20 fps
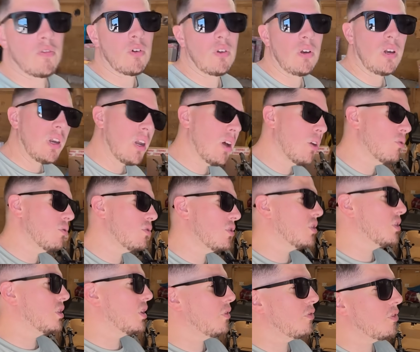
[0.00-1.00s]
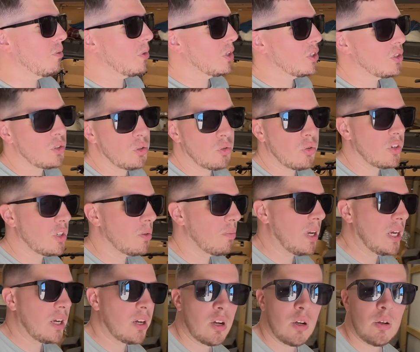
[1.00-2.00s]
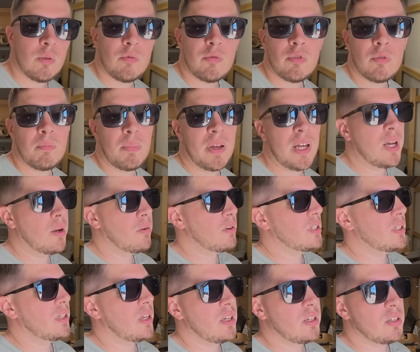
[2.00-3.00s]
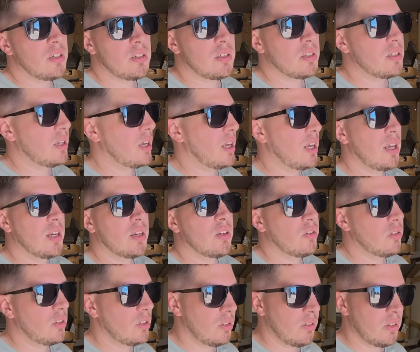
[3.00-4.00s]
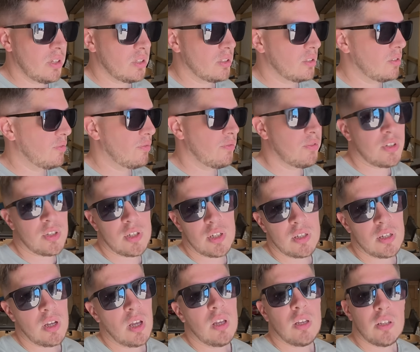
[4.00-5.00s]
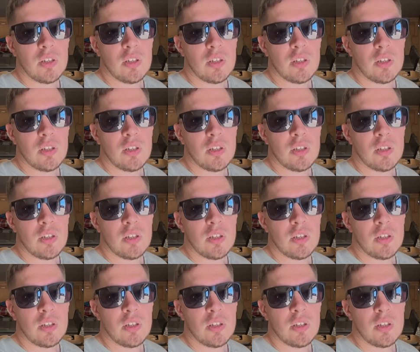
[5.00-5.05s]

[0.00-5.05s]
I've got loads of stuff in my storage back home, from power stations to aircon units to fridges.